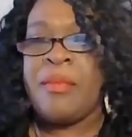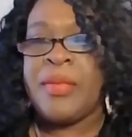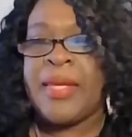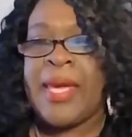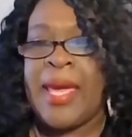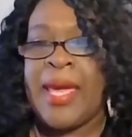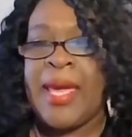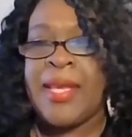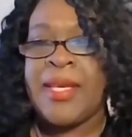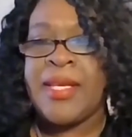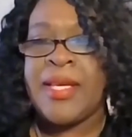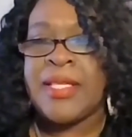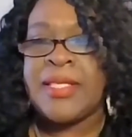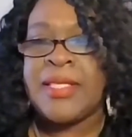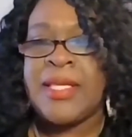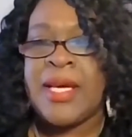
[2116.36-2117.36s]

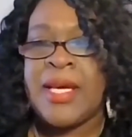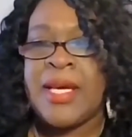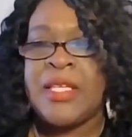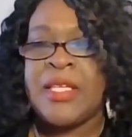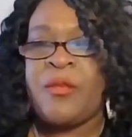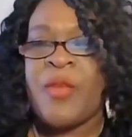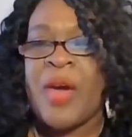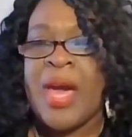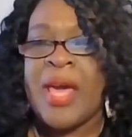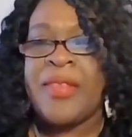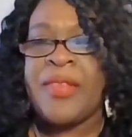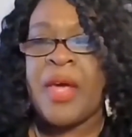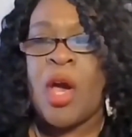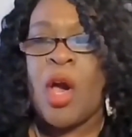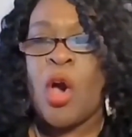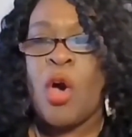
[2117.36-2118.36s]
Candace, does it find the
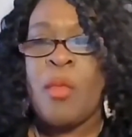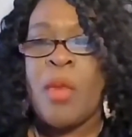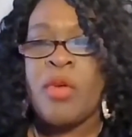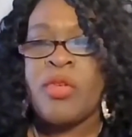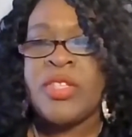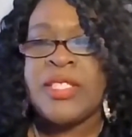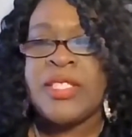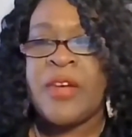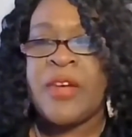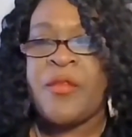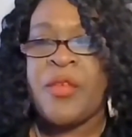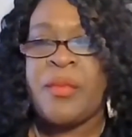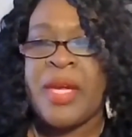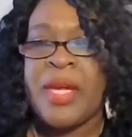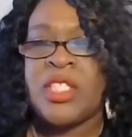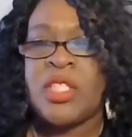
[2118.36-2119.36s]
homeowner's
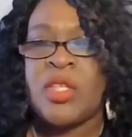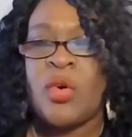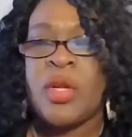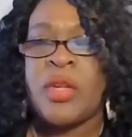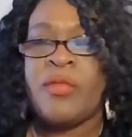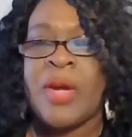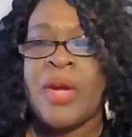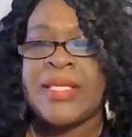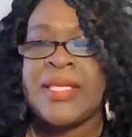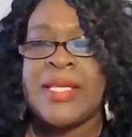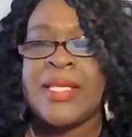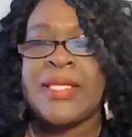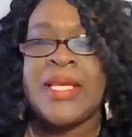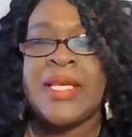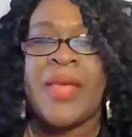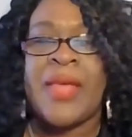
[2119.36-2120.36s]
information or the
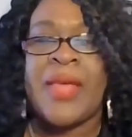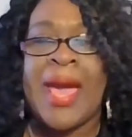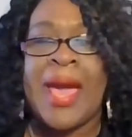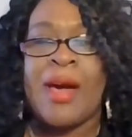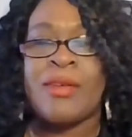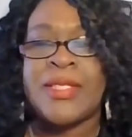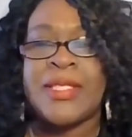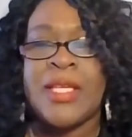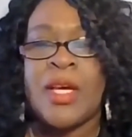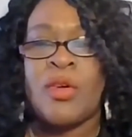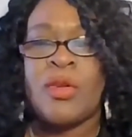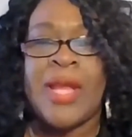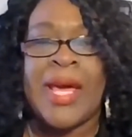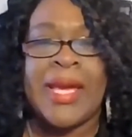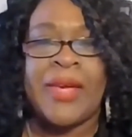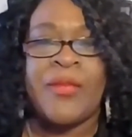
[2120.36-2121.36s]
residents of the house? So
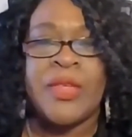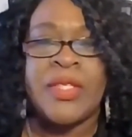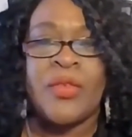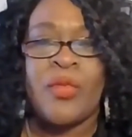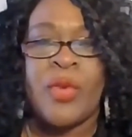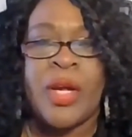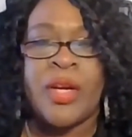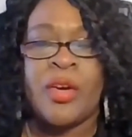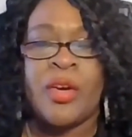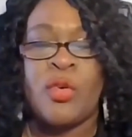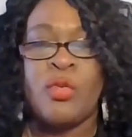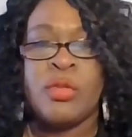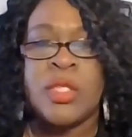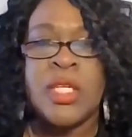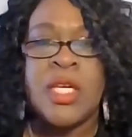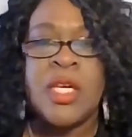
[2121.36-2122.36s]
like if it's a renter,
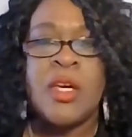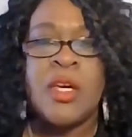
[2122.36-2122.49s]
who's